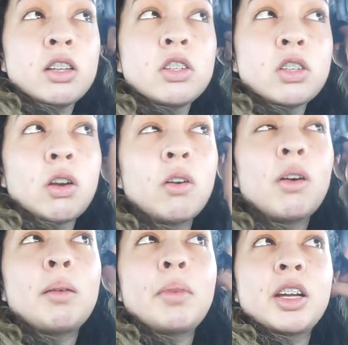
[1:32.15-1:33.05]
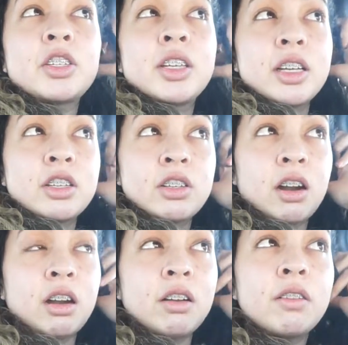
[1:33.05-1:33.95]
So I'm actually gonna
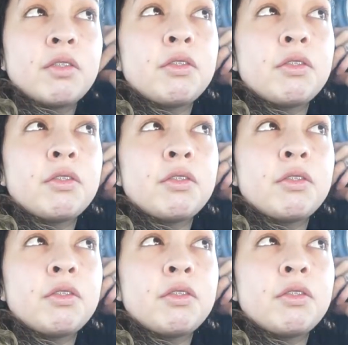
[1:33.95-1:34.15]
start